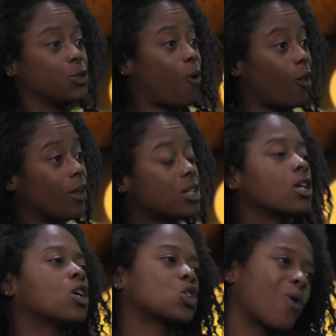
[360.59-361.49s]
to do all this.
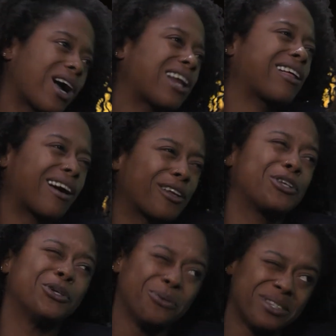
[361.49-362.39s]
Right. So I kind of
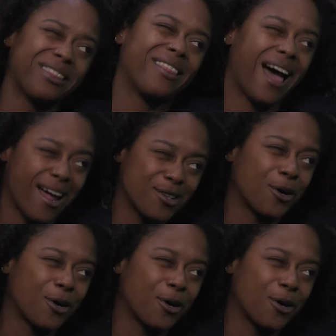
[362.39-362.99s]
used that